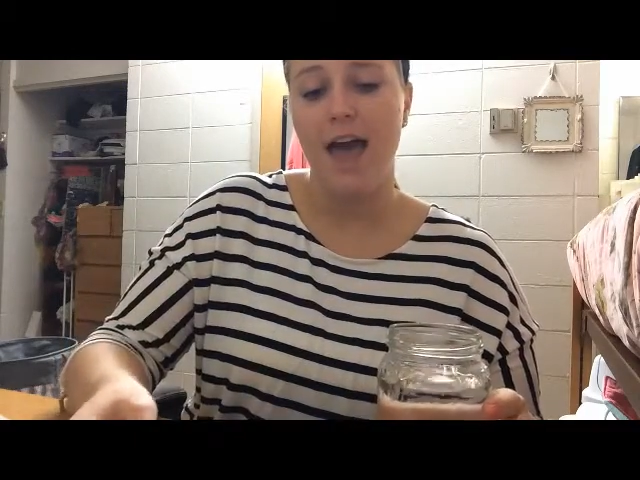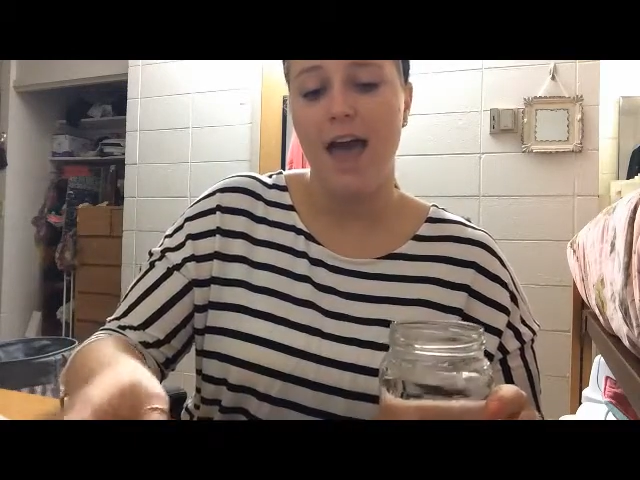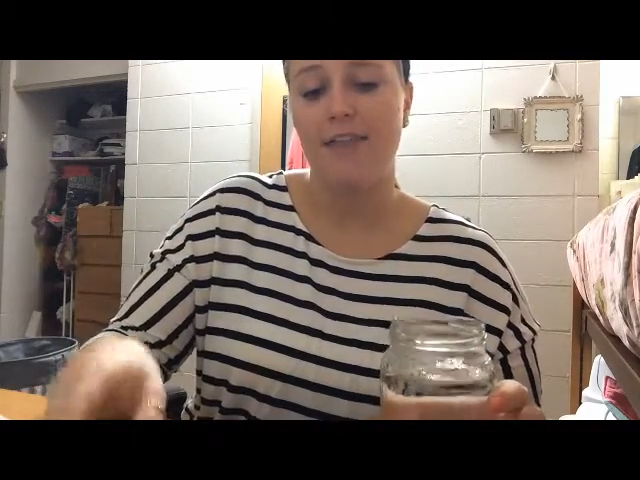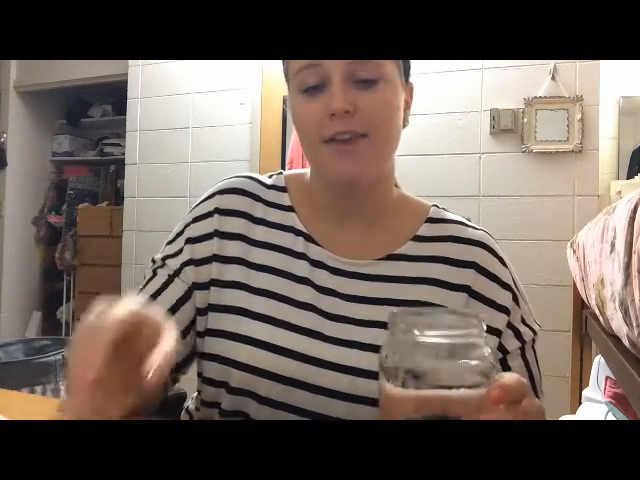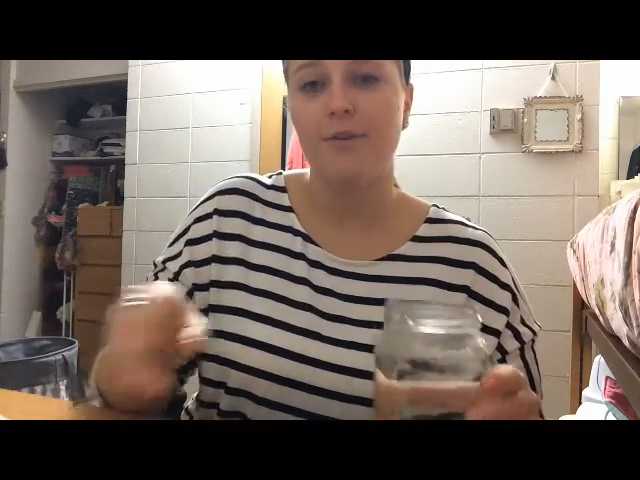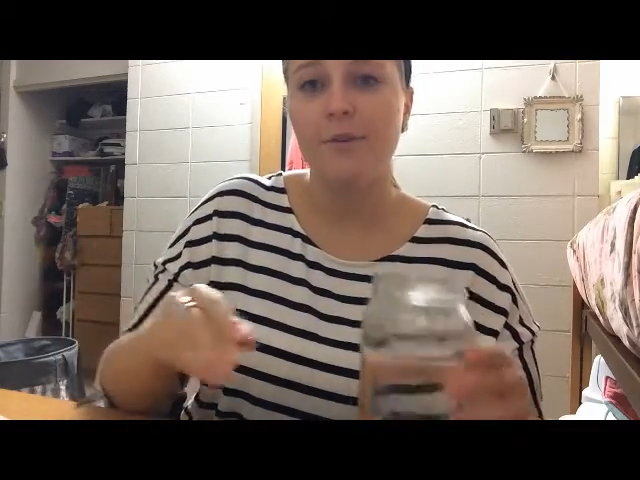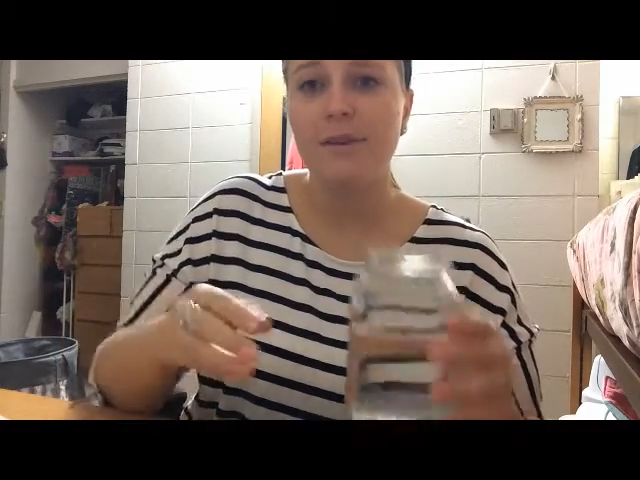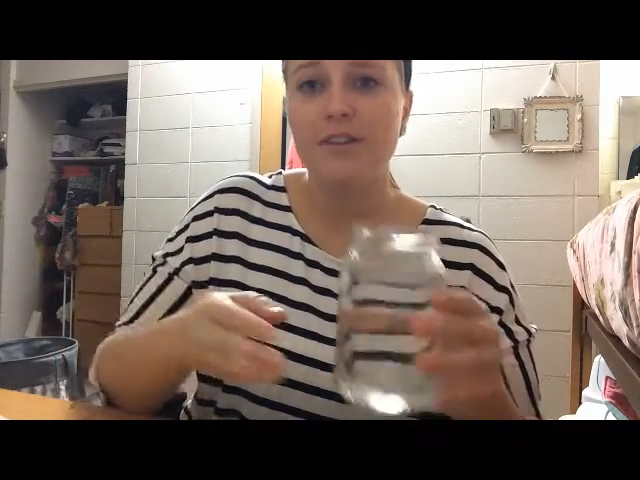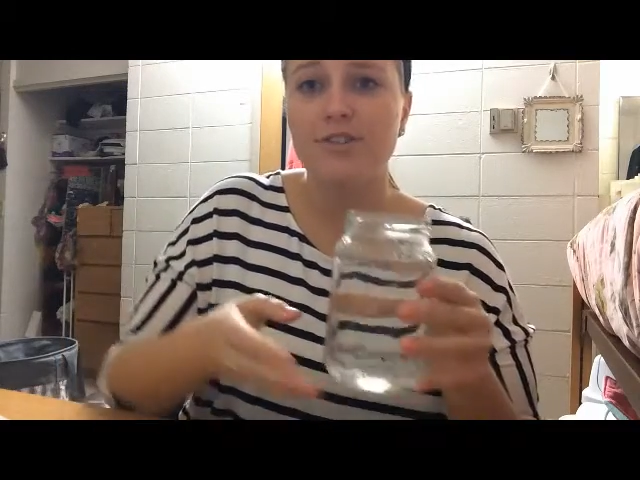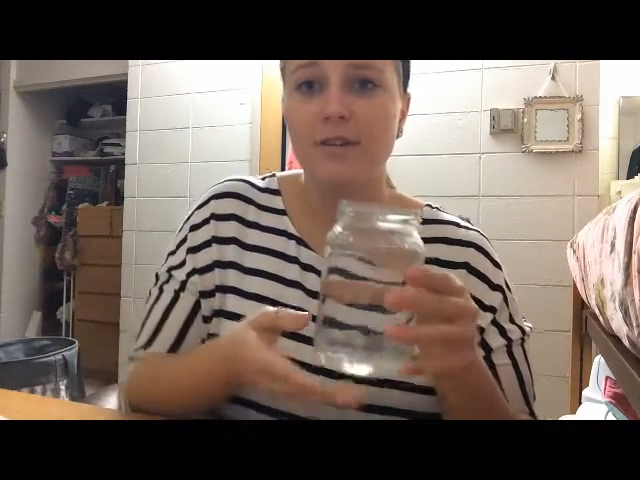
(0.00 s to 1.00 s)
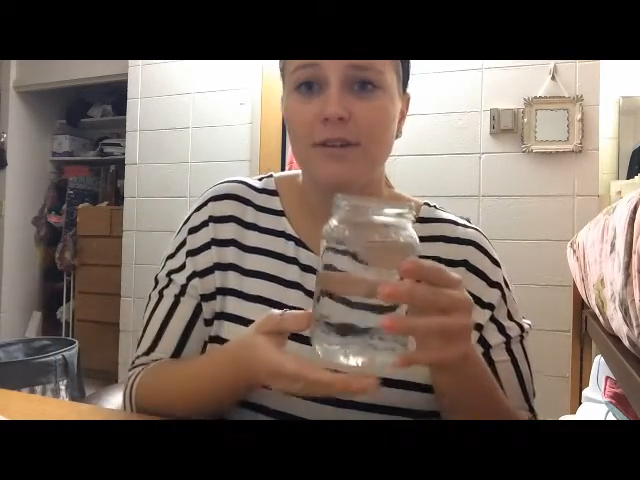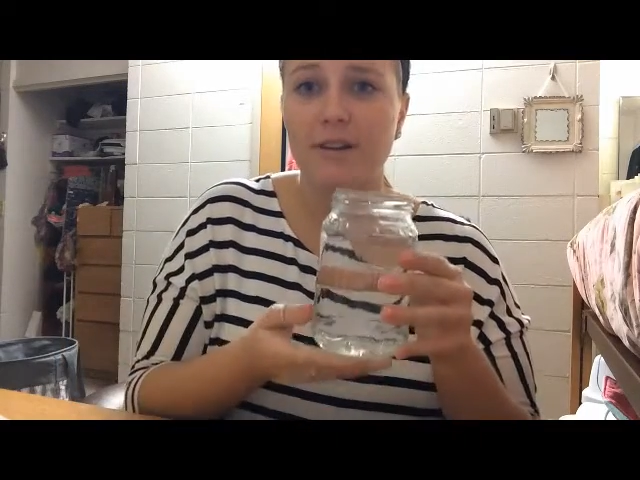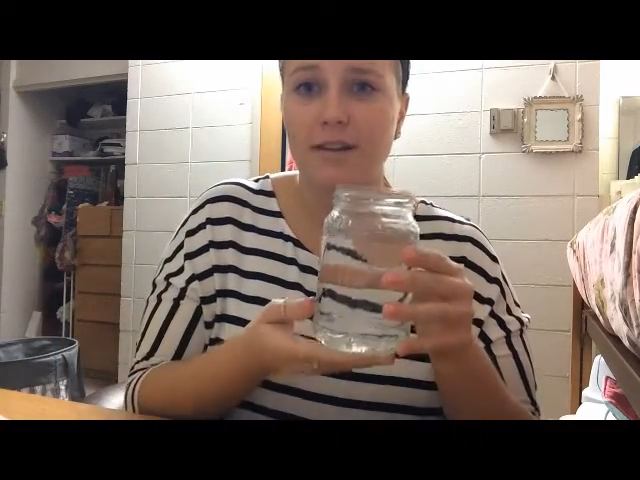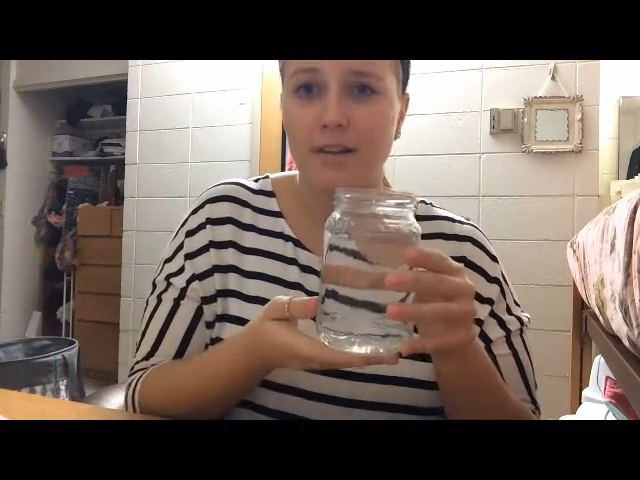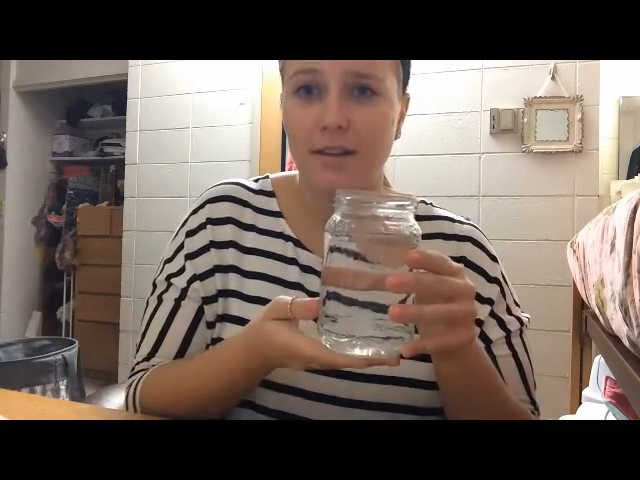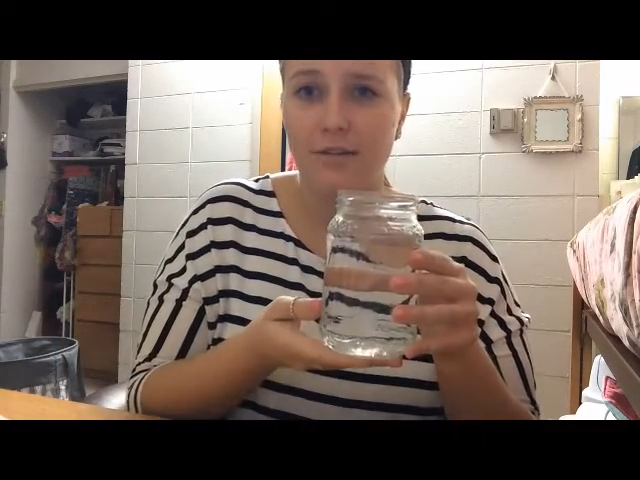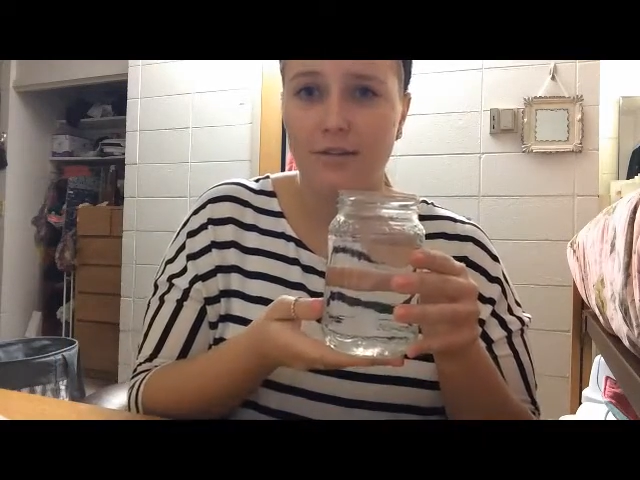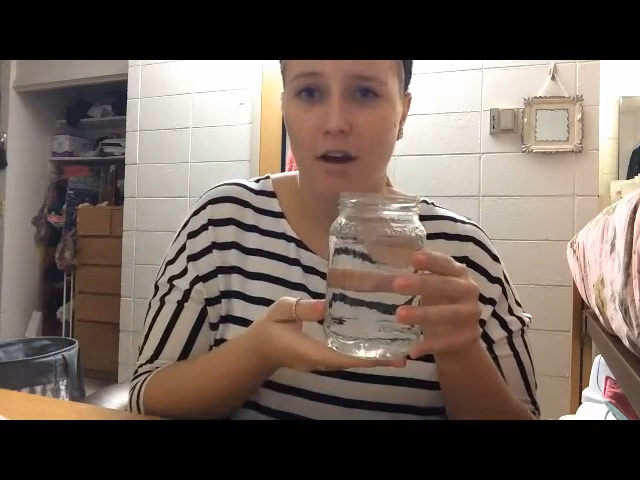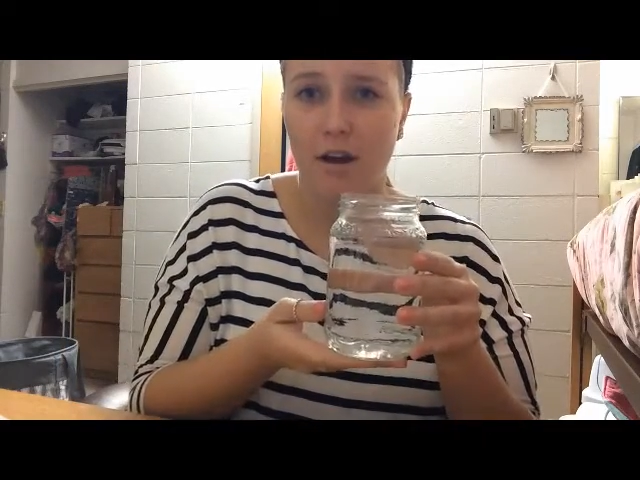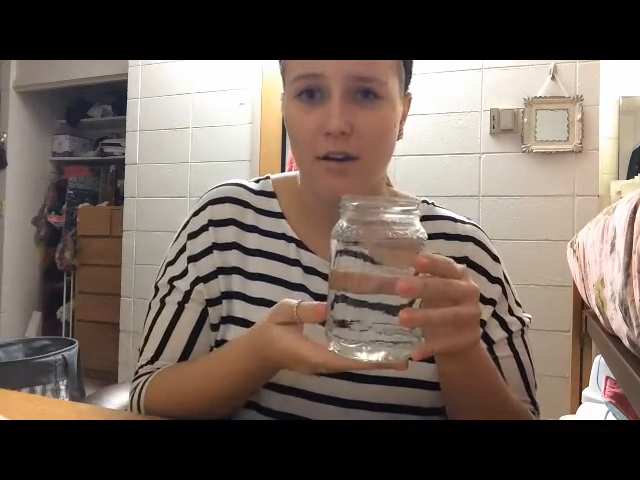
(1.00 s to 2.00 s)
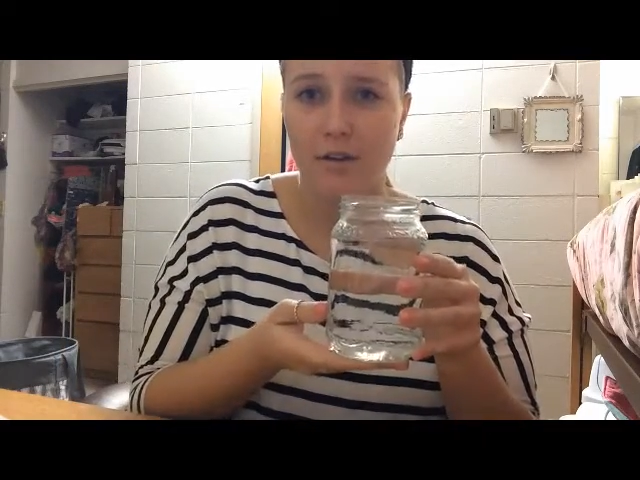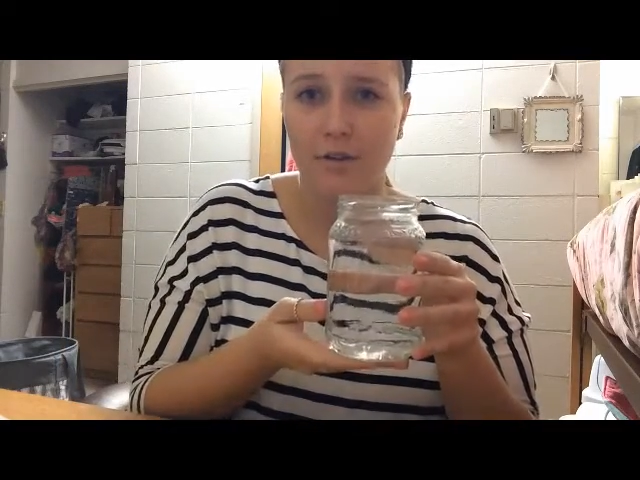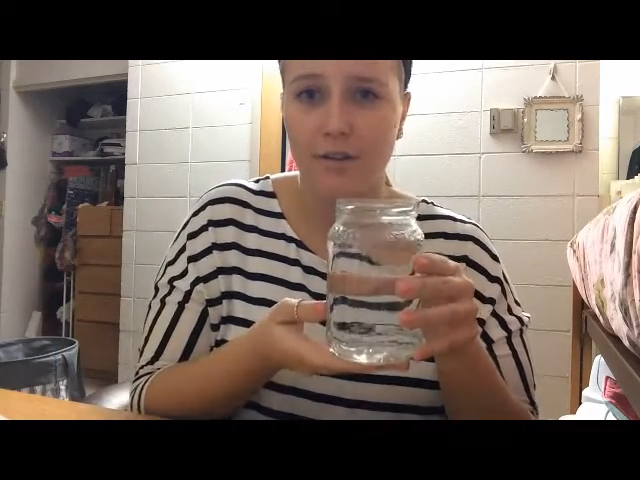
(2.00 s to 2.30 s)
and then you want to make sure you have a clear jar or